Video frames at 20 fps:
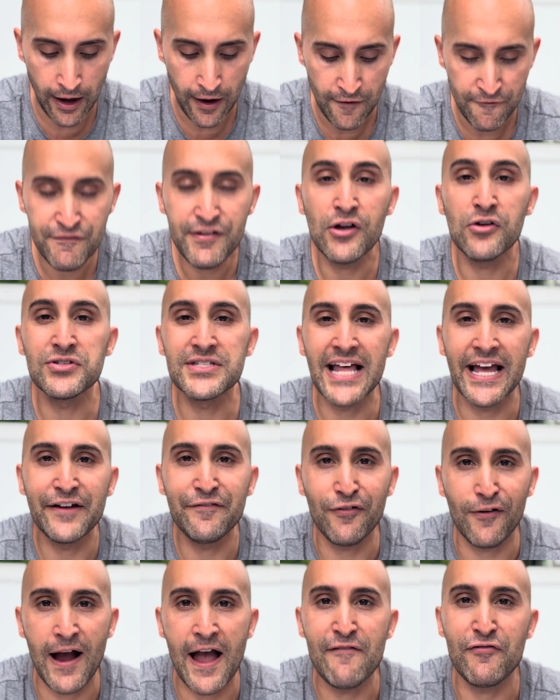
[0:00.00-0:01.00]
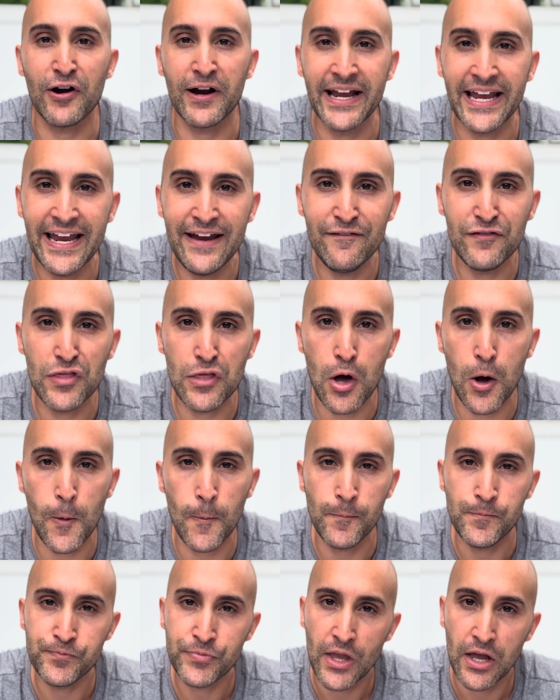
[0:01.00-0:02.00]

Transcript: feels like forever, even though